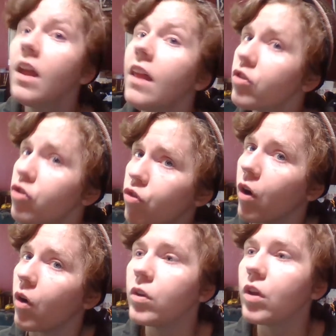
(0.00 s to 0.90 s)
And it's true,
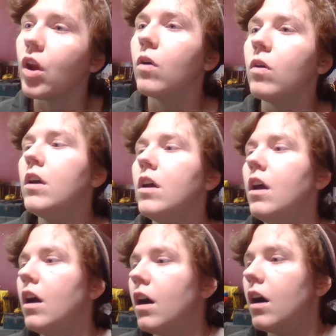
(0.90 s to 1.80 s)
you know.
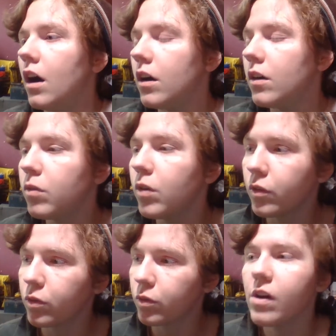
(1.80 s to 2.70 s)
Where
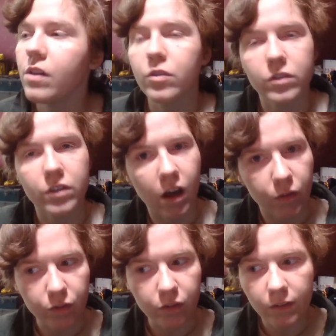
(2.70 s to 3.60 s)
there's one, there's others.